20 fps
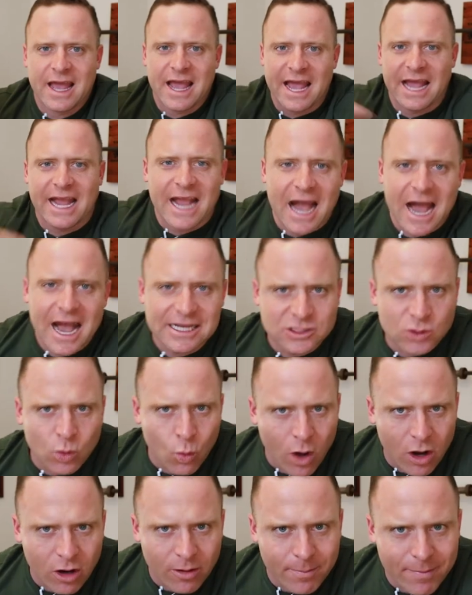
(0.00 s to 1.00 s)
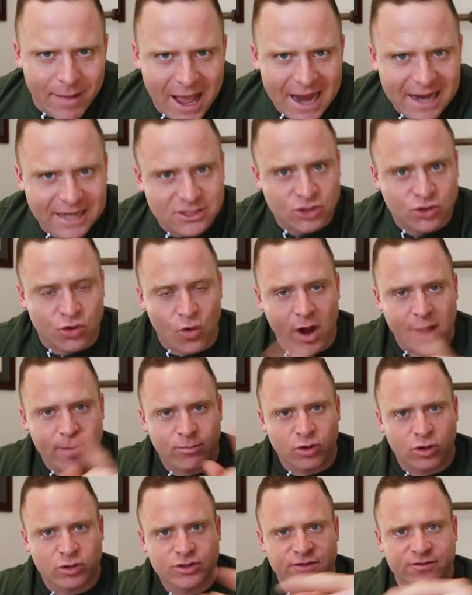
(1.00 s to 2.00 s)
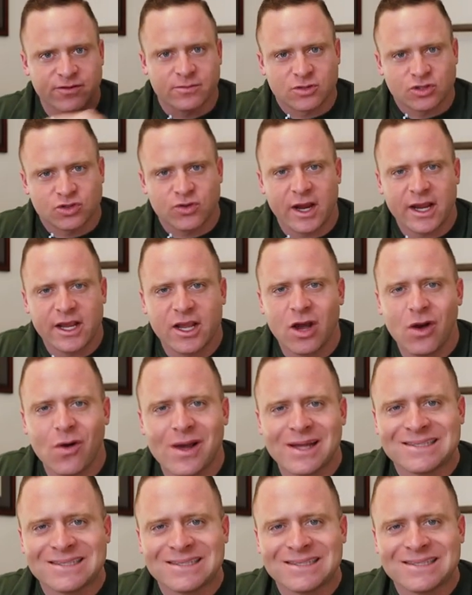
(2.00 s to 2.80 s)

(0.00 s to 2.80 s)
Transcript: Hey guys, and welcome back. It's Grant Broggi from the Strength Co.